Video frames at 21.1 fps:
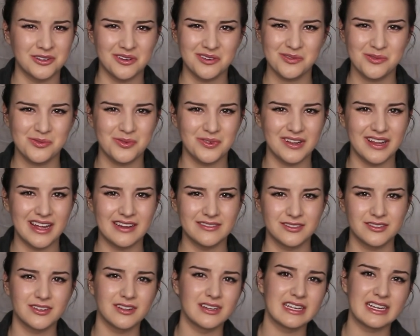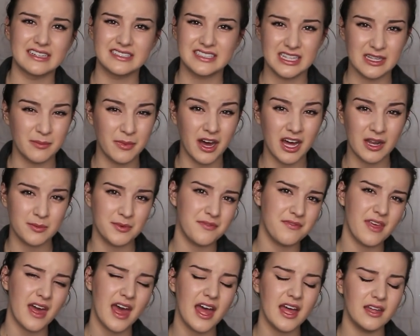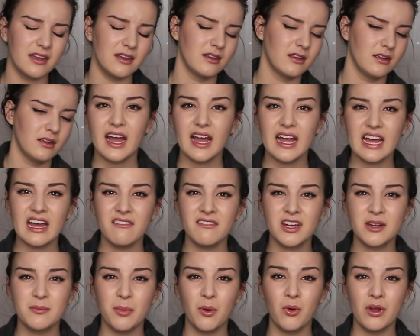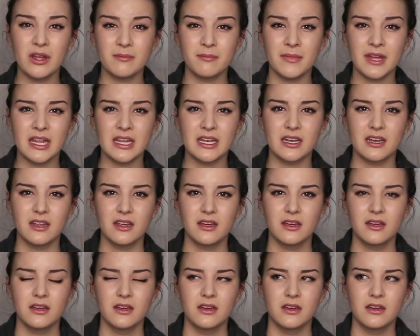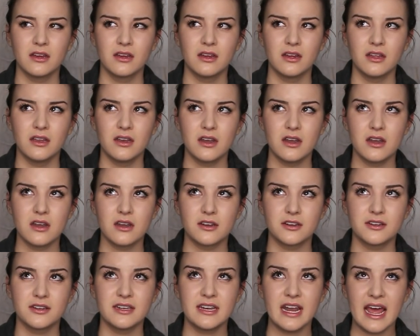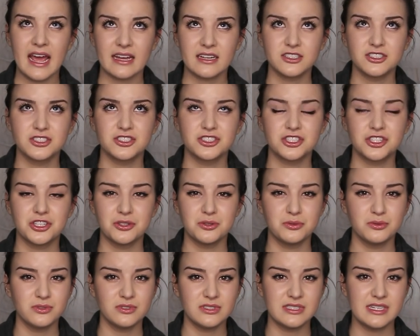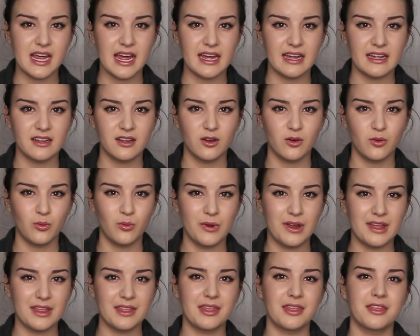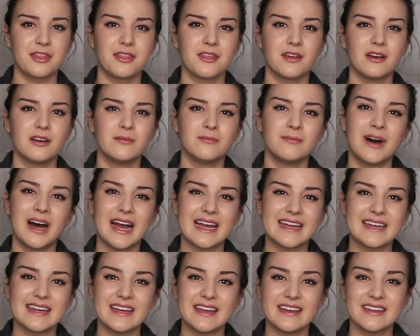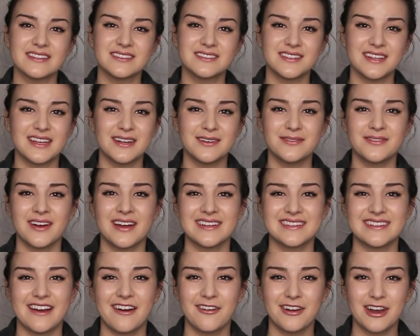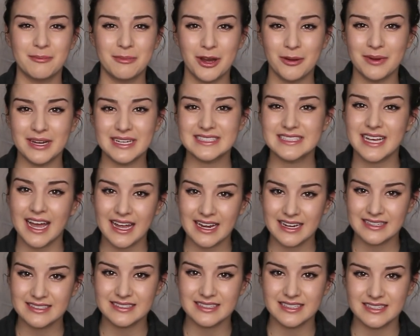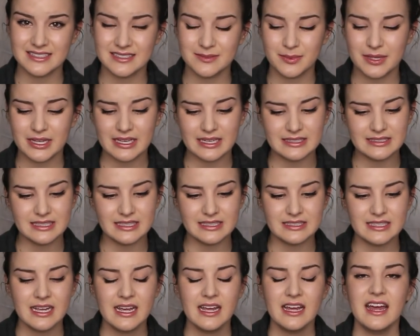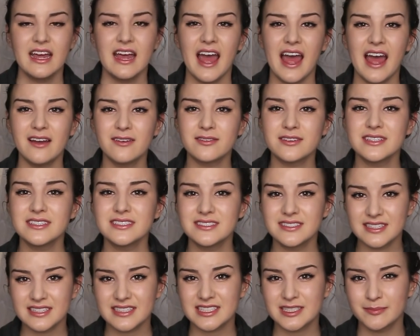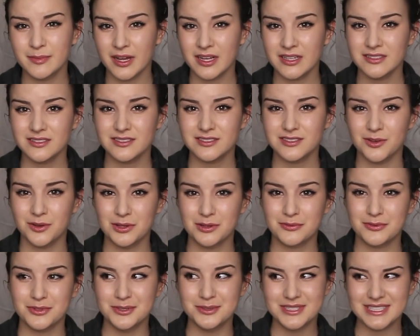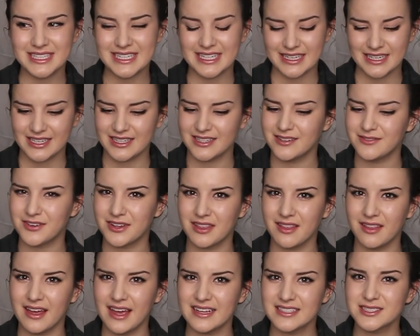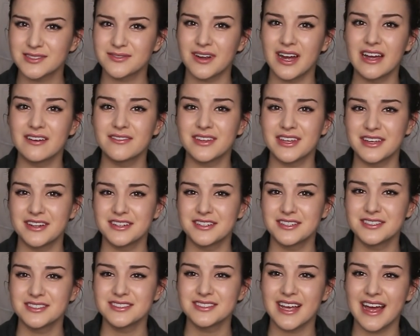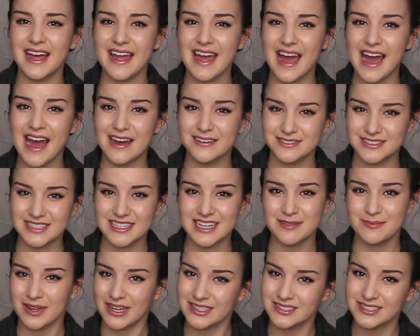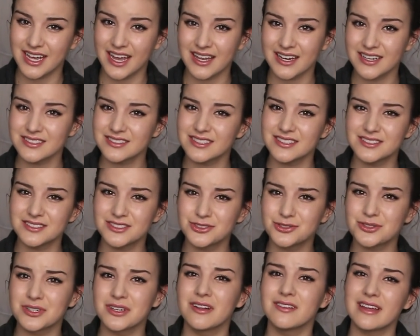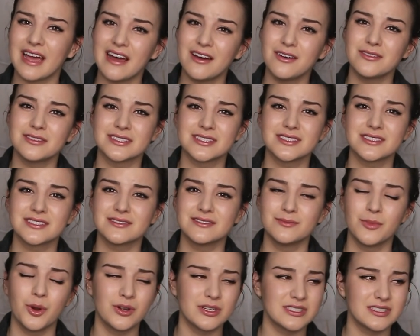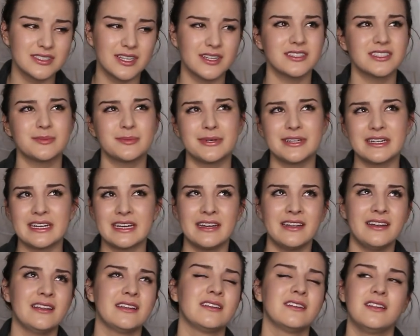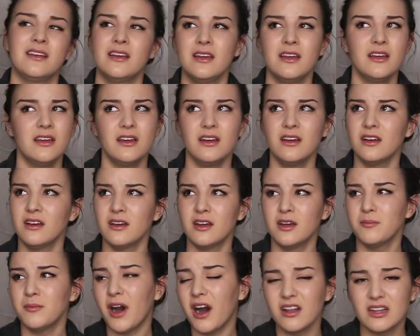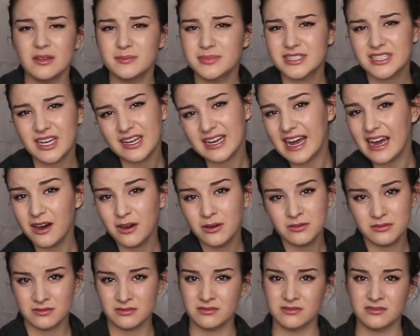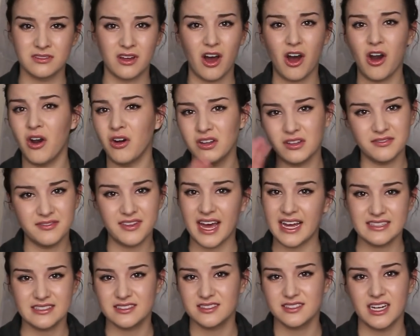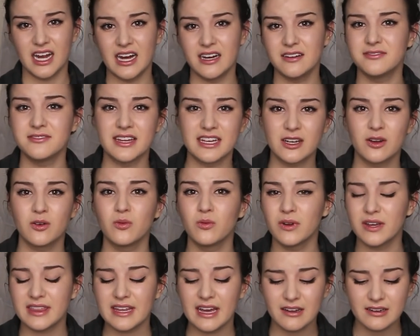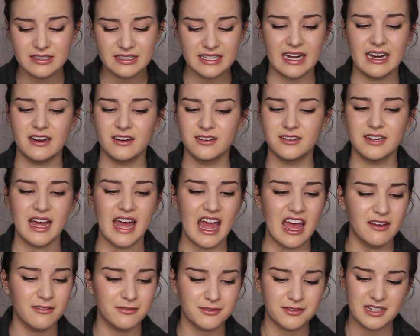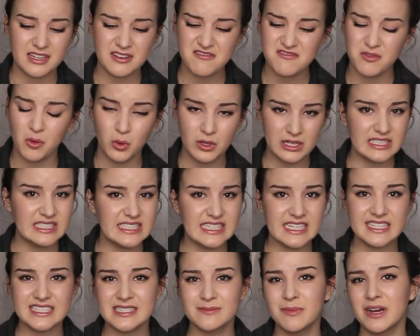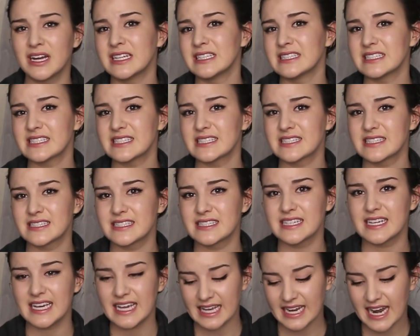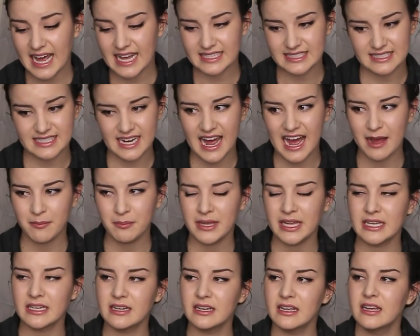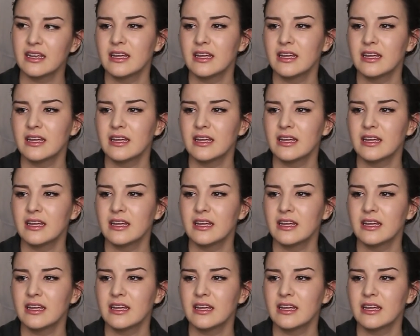if we'll ever really get to the bottom of that. I have an appointment next Tuesday with my ENT to find out about my sinuses because it's every 6 months on routine for the last 5 years. I have to get my sinuses drilled out and more stents put in and polyps cut out and all of that stuff. Like, without a doubt, every 4 to 6 months it has to happen.